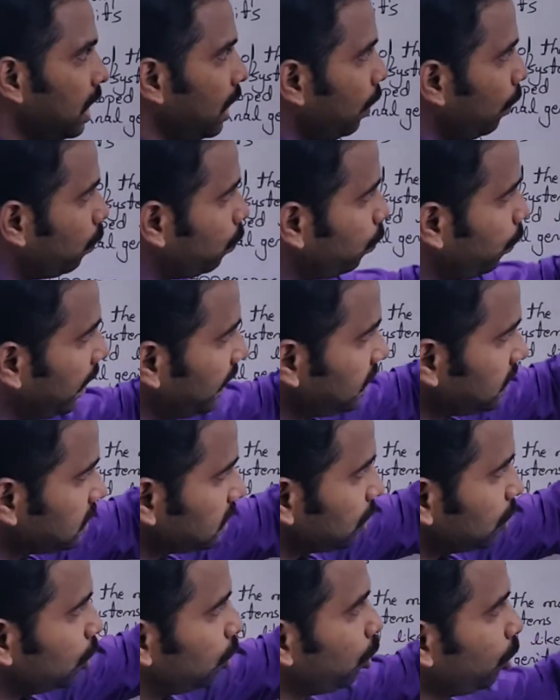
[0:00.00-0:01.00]
once
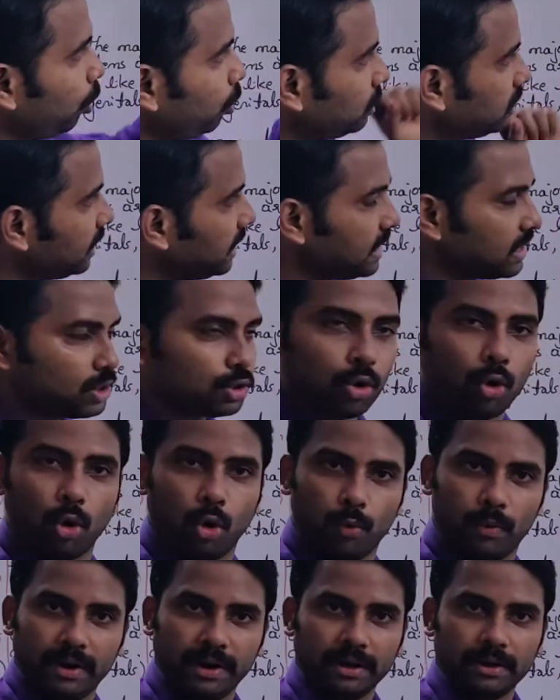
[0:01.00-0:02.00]
growth is
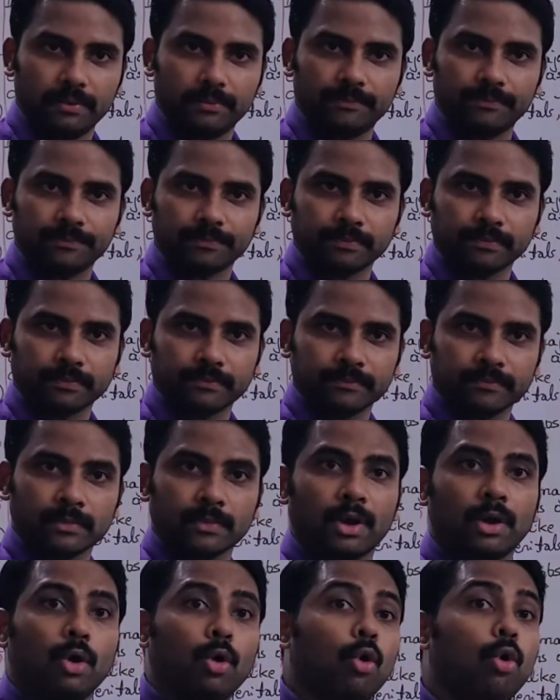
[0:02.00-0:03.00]
over,
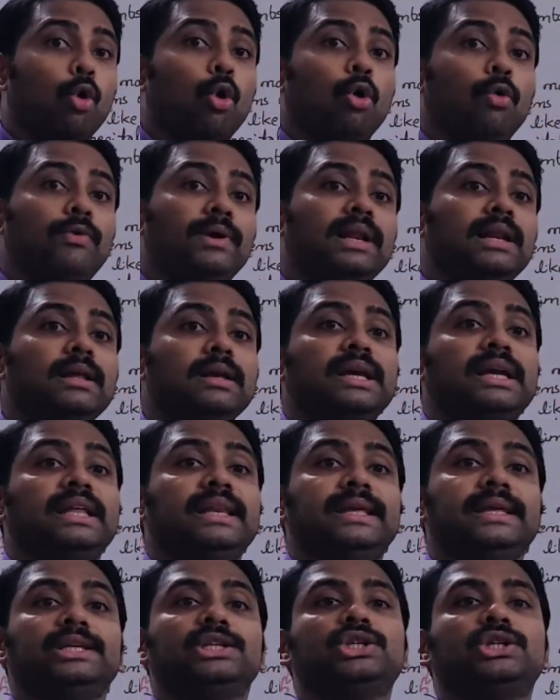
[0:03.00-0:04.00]
Who will
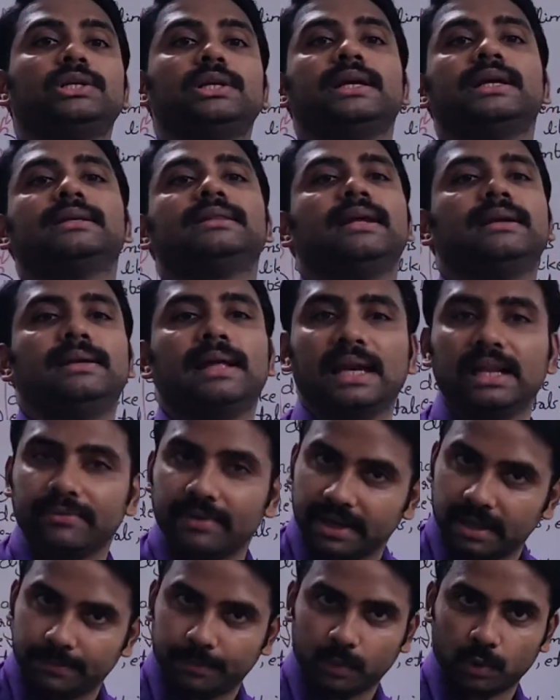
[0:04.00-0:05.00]
initiate the
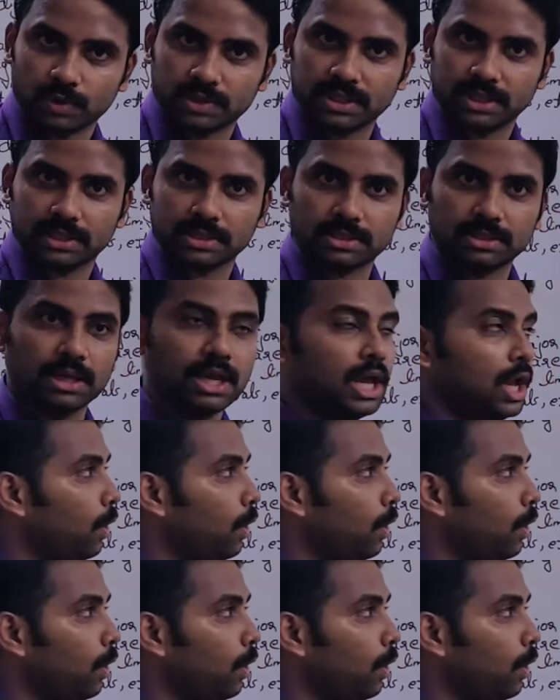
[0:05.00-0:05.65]
delivery process?